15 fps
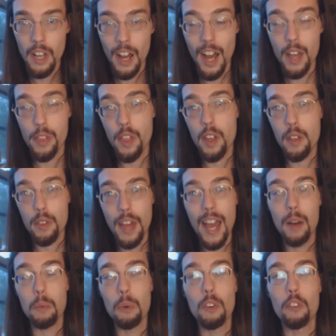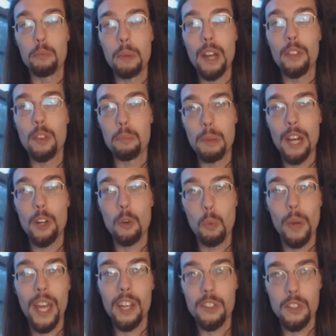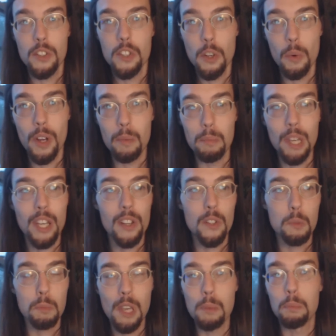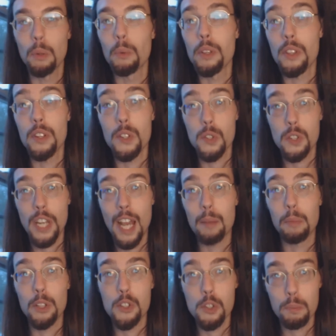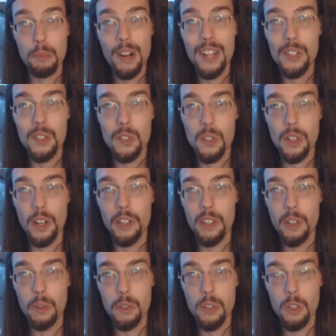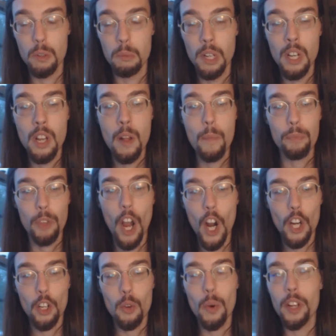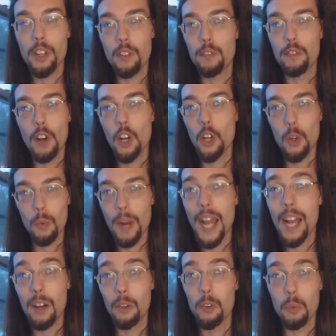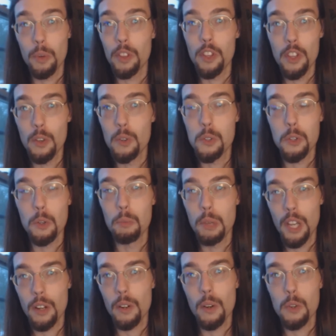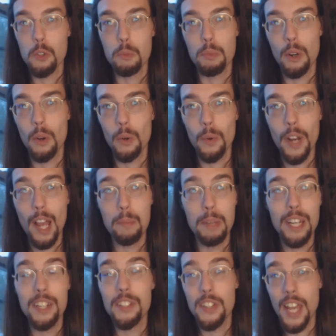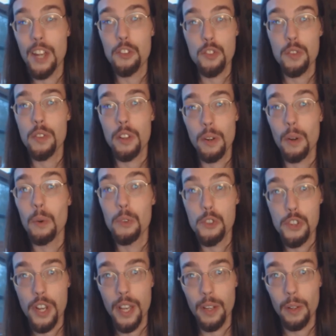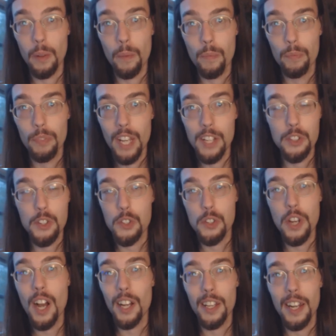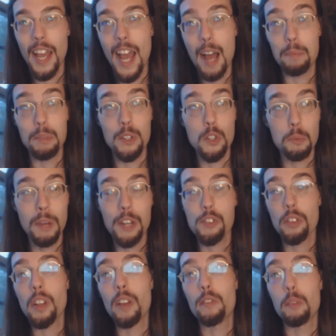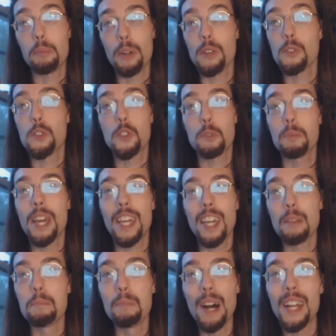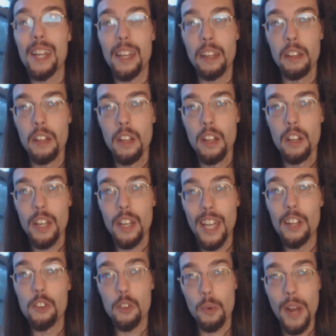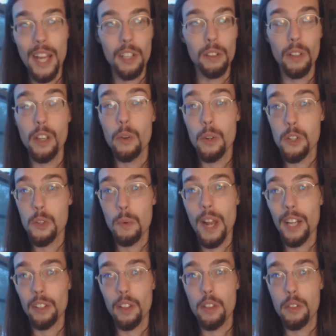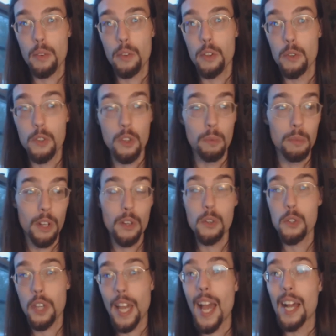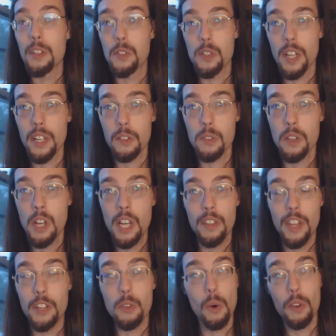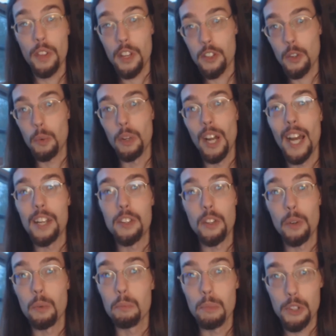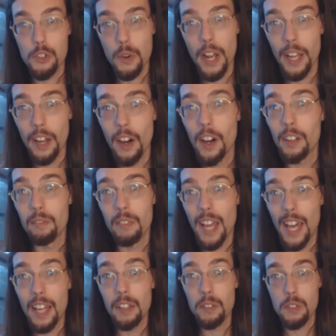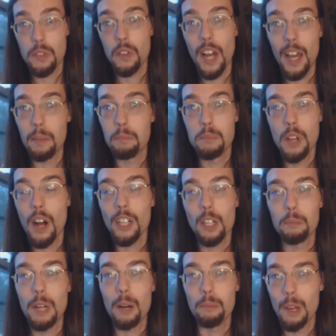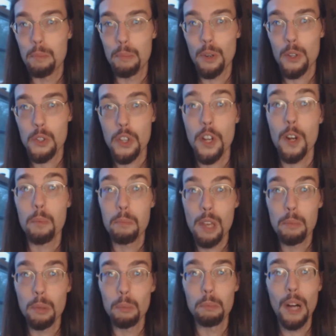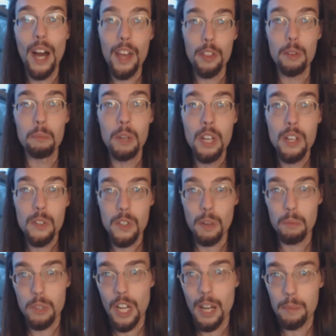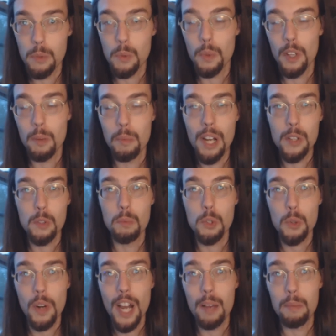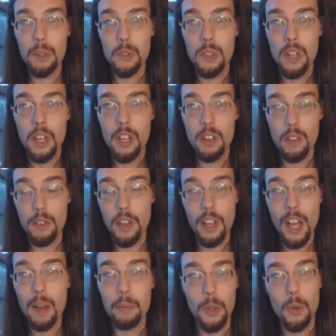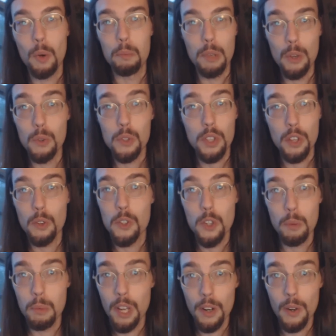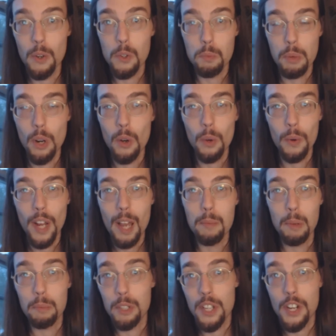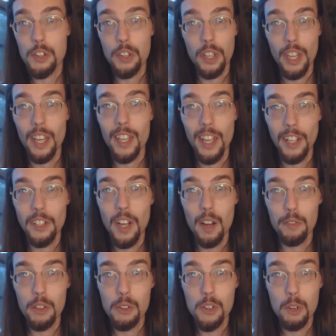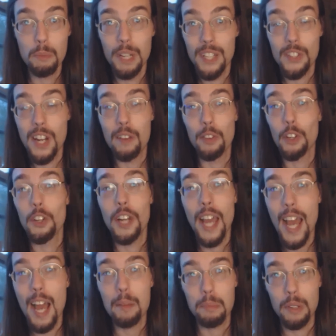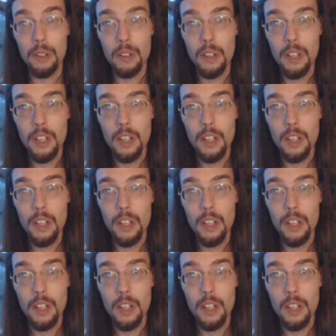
I think that would have been the better way to do it because people with an established presence on YouTube aren't going to fuck around with the YouTube Heroes program and endanger their own channel. It's just not going to happen, especially if the person's making money indirectly or directly through YouTube. They're using AdSense. They do, or they do what I do, Patreon, and I talk about my books here. People buy them sometimes when they're my subscribers. You think I'm going to abuse the YouTube Heroes program and potentially get kicked off YouTube? It's never going to happen.